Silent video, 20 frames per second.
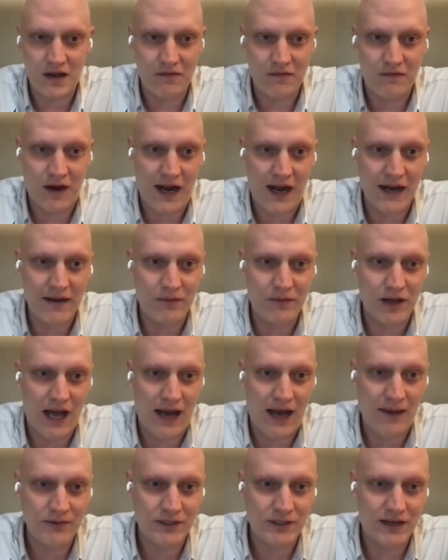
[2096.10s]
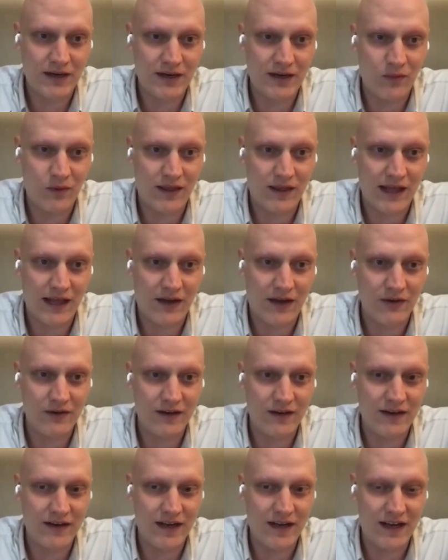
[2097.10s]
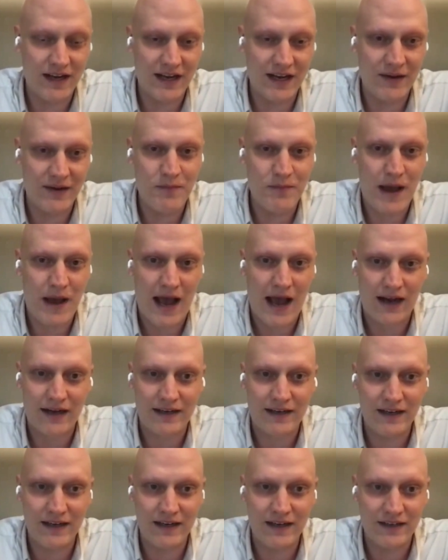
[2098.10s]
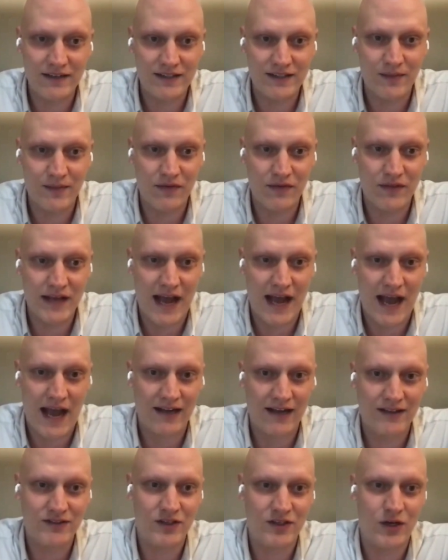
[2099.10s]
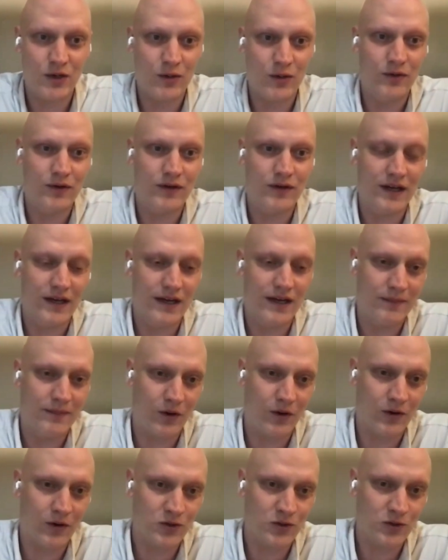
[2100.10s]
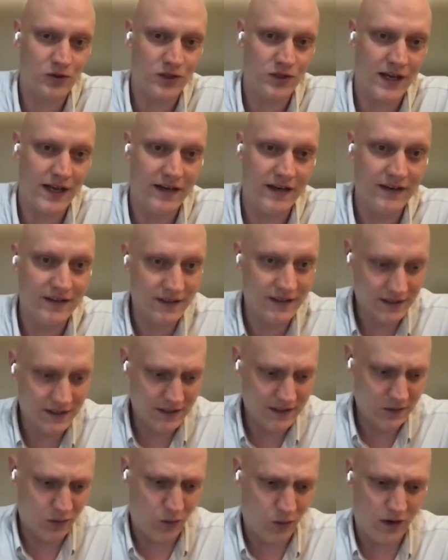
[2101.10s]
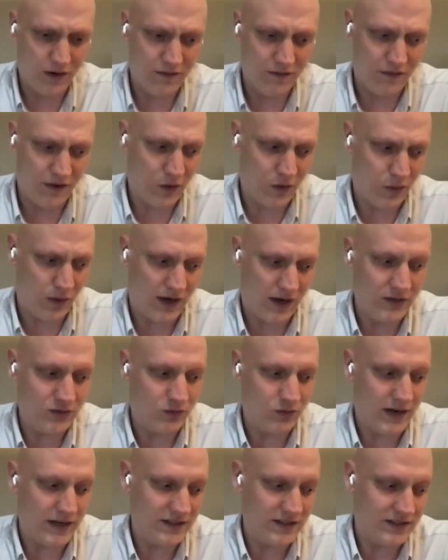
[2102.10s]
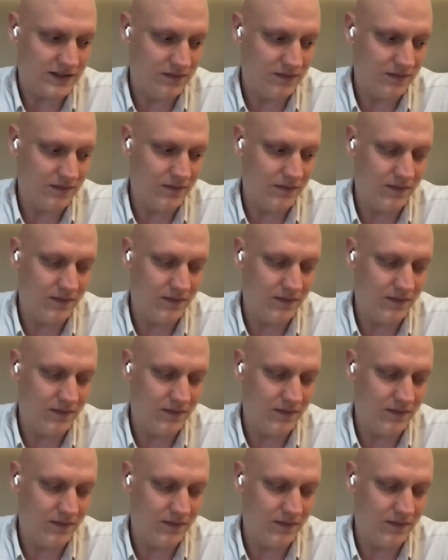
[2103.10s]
a viable option without impacting some of the ag zoned parcels that would have otherwise raised